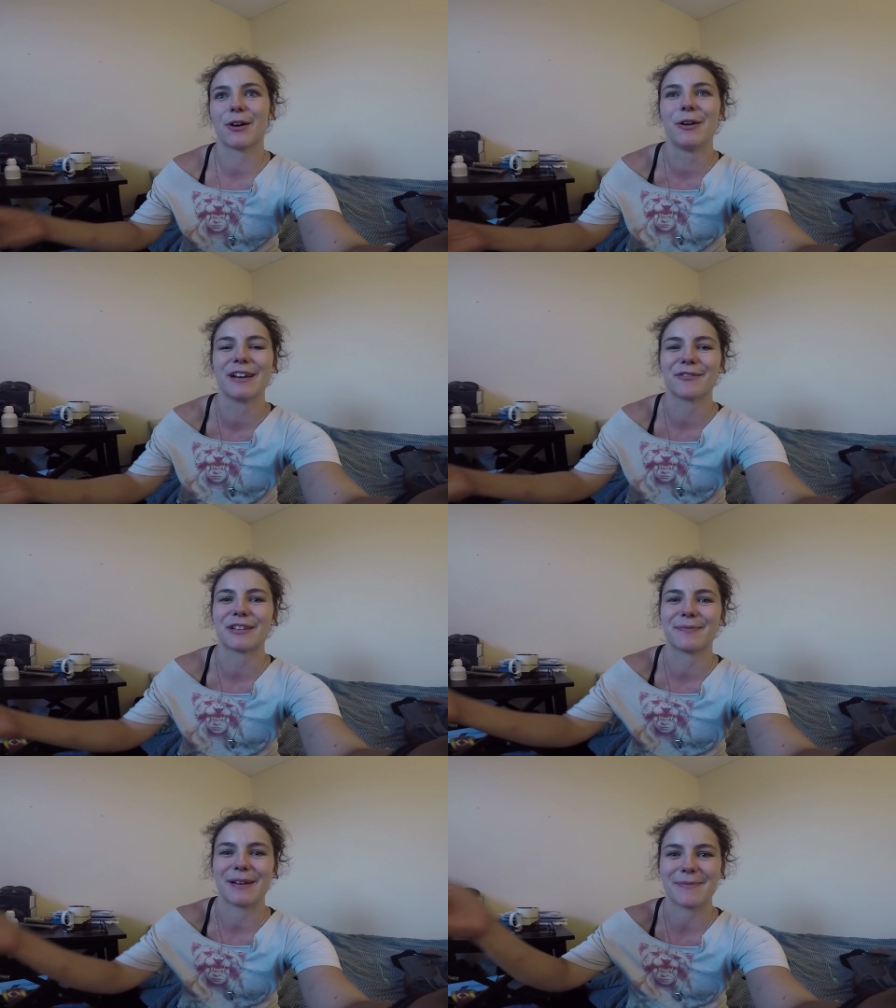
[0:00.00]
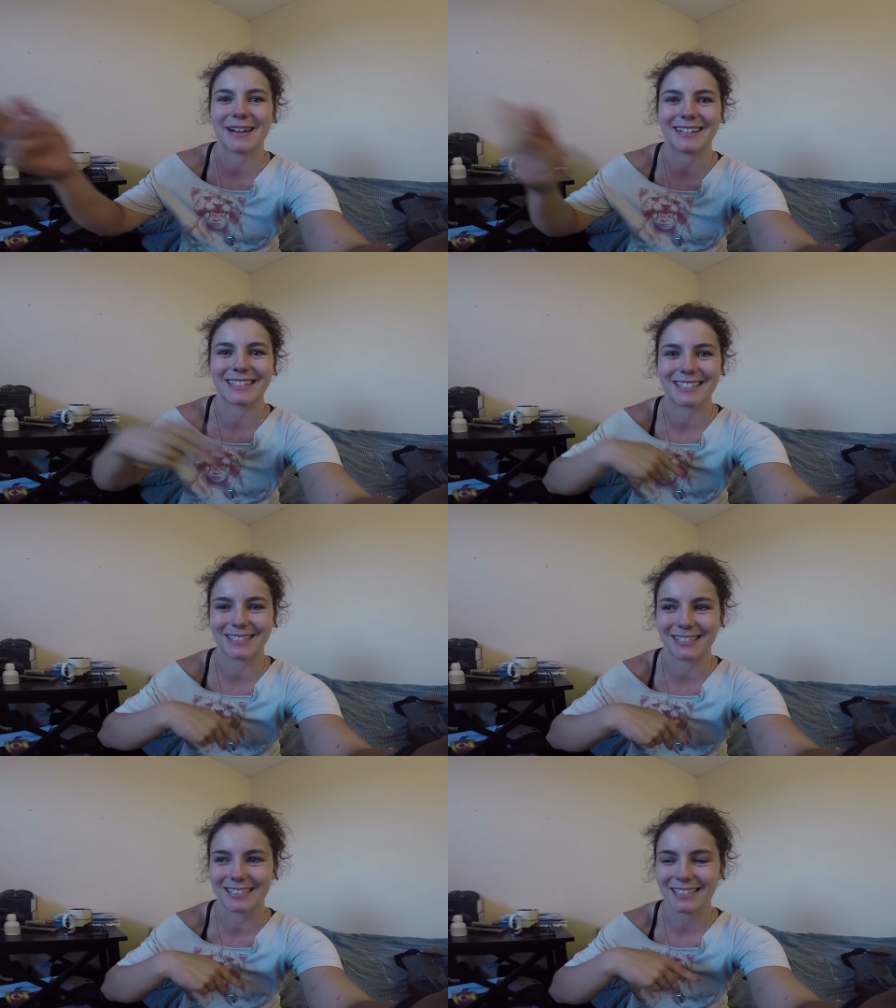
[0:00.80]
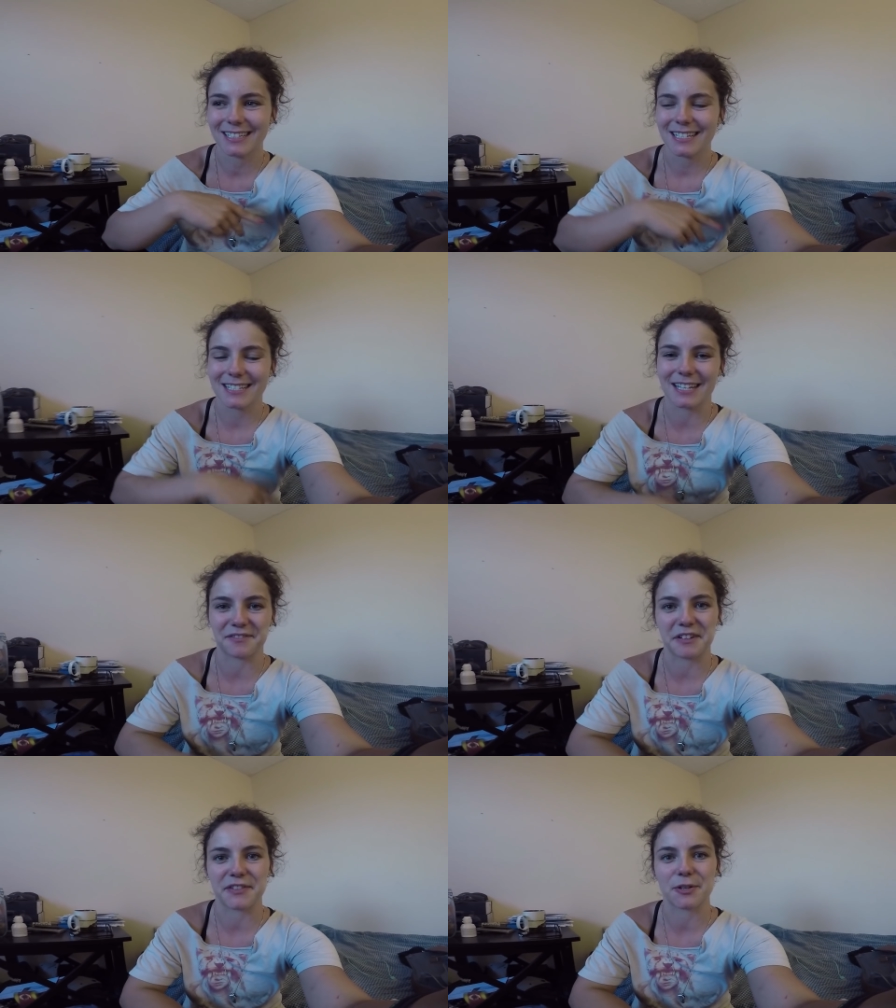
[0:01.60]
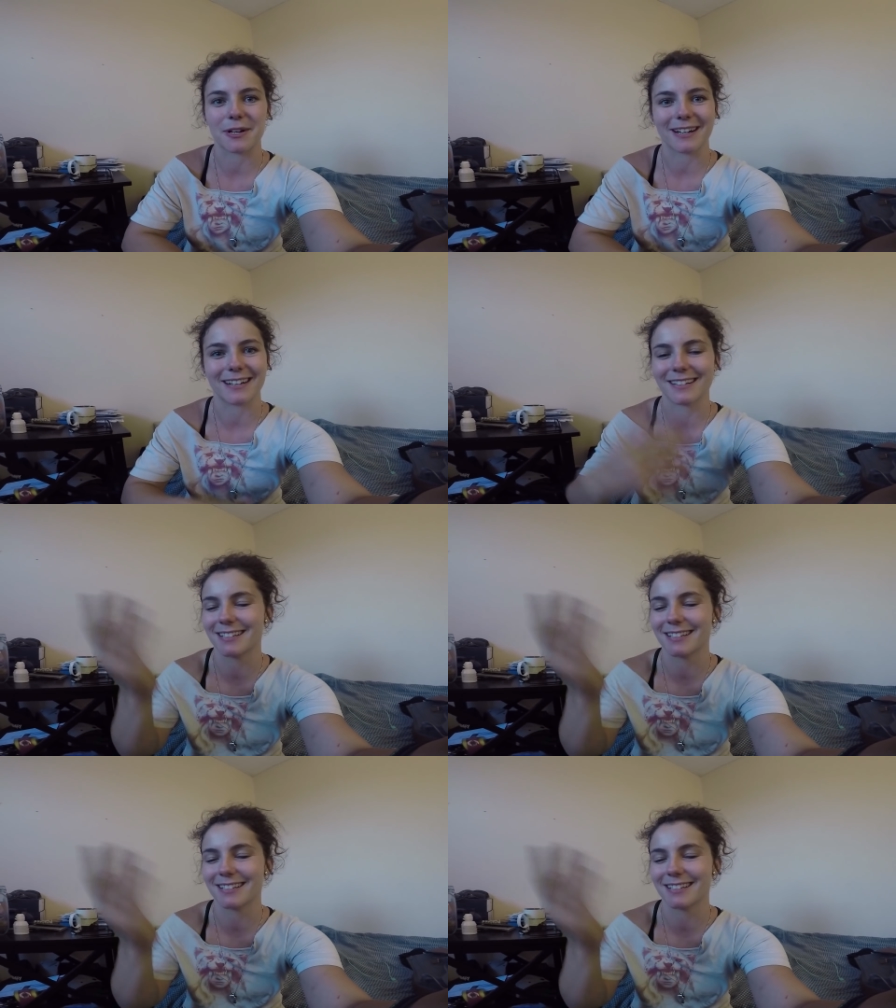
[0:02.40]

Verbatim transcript: going with my parents to Sunriver, Oregon.